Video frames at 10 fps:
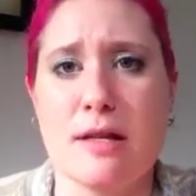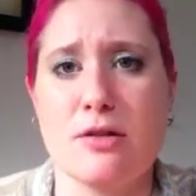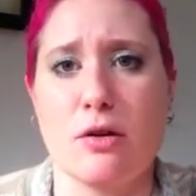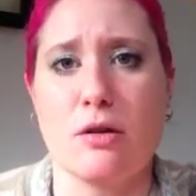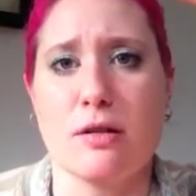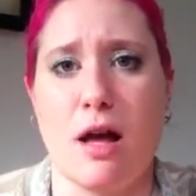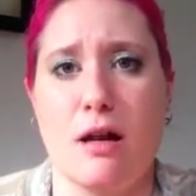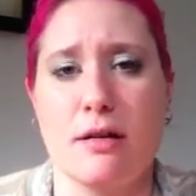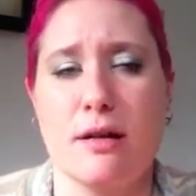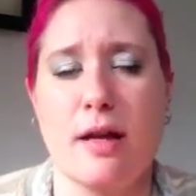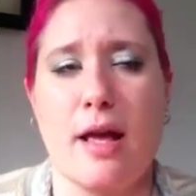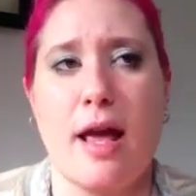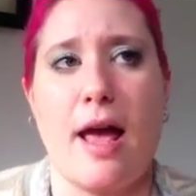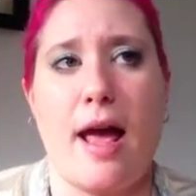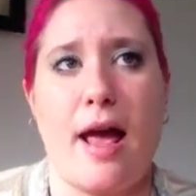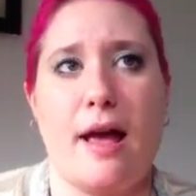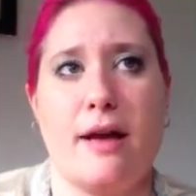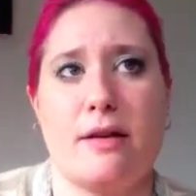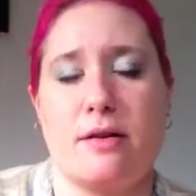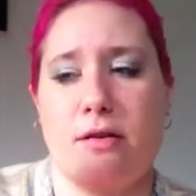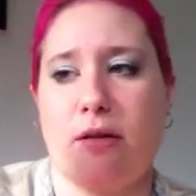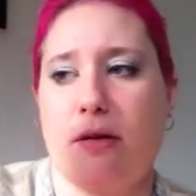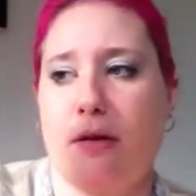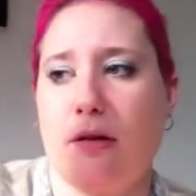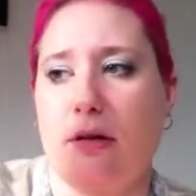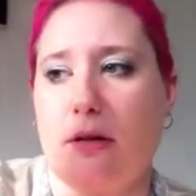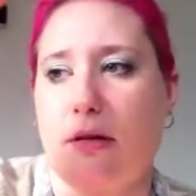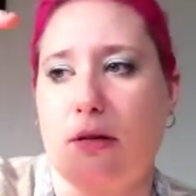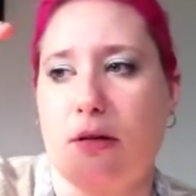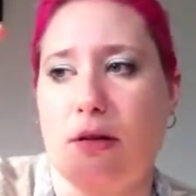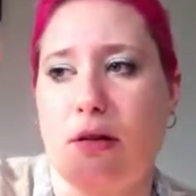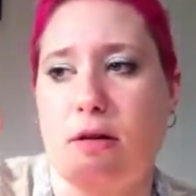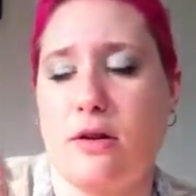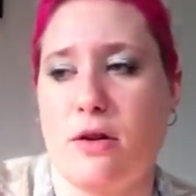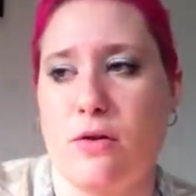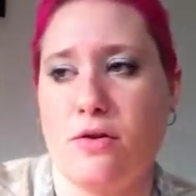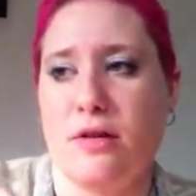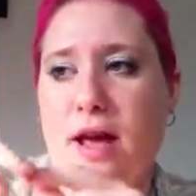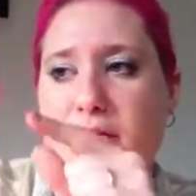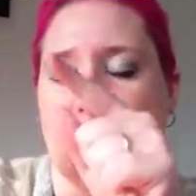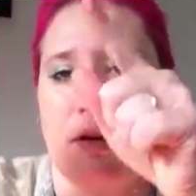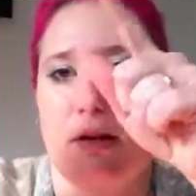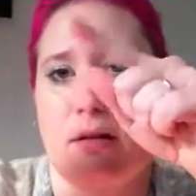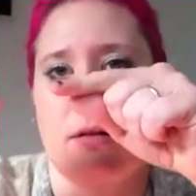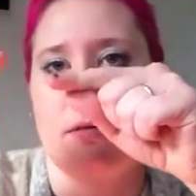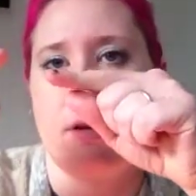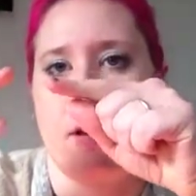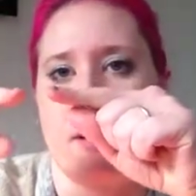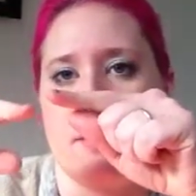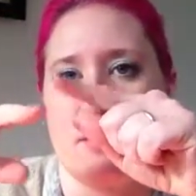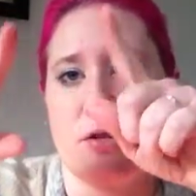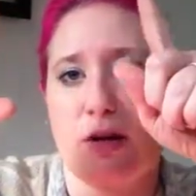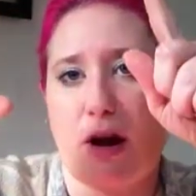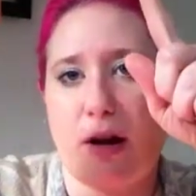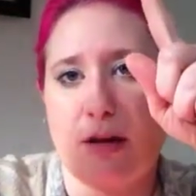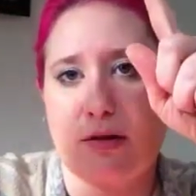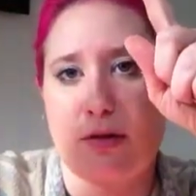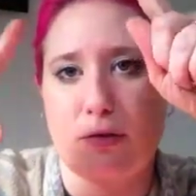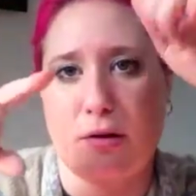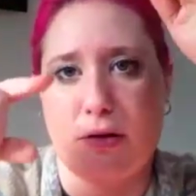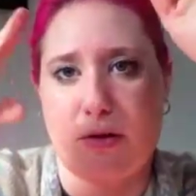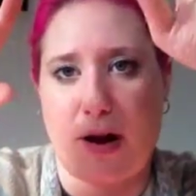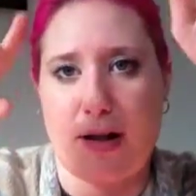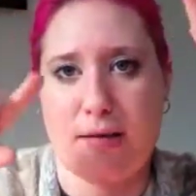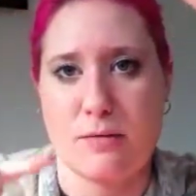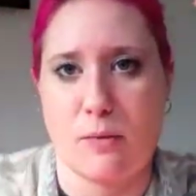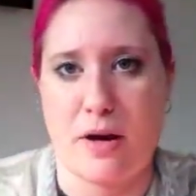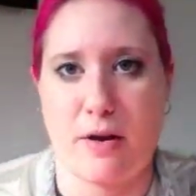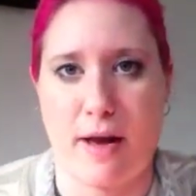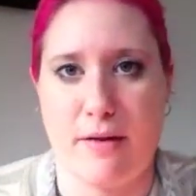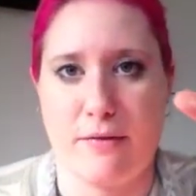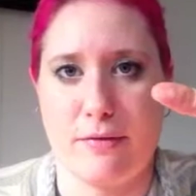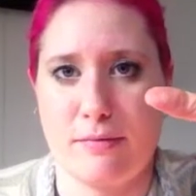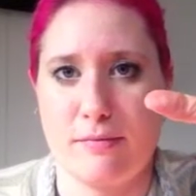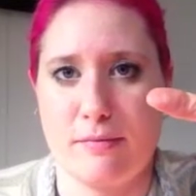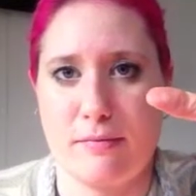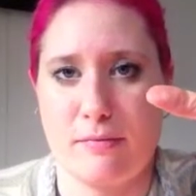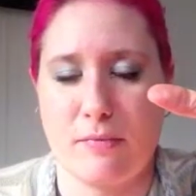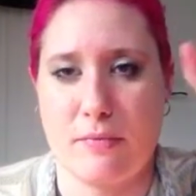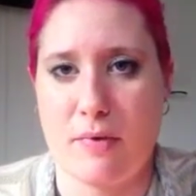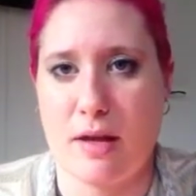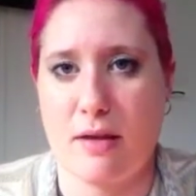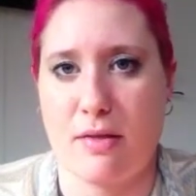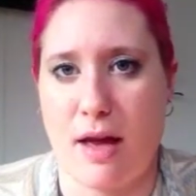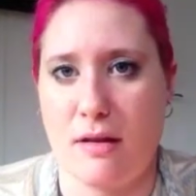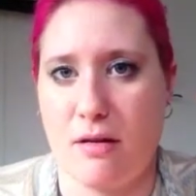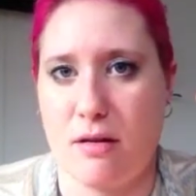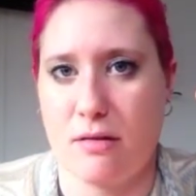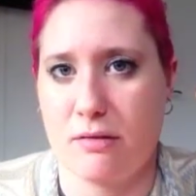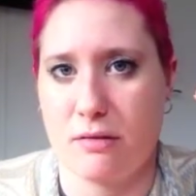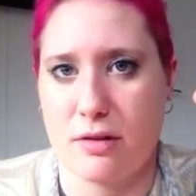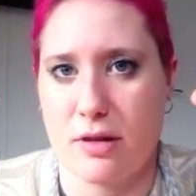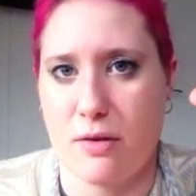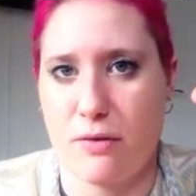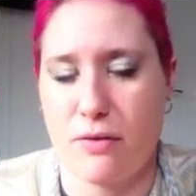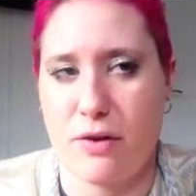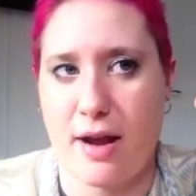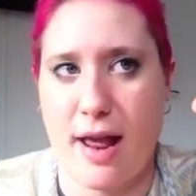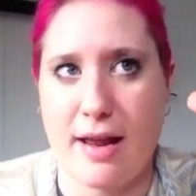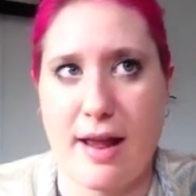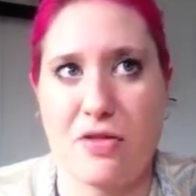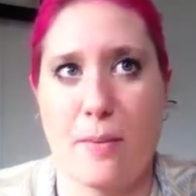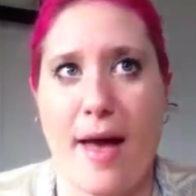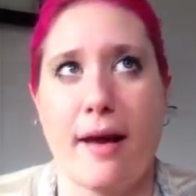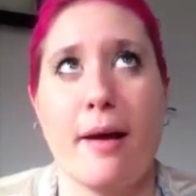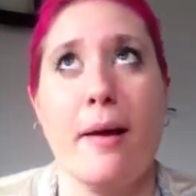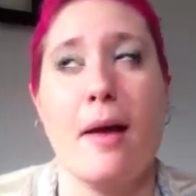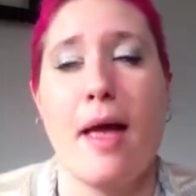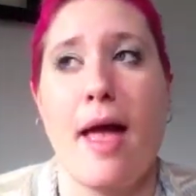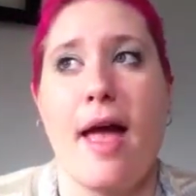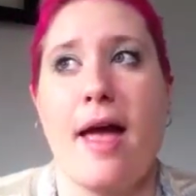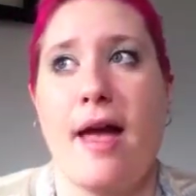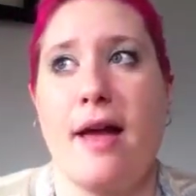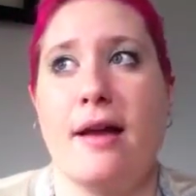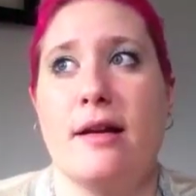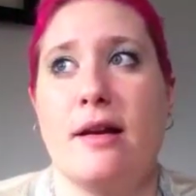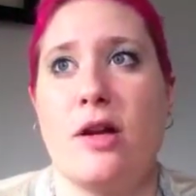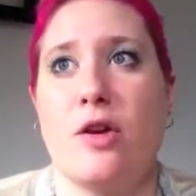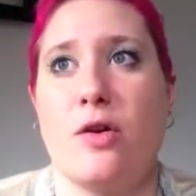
circles long, and you just have your little, you're starting 2 little threads where you have that long or so of thread hanging out the back. And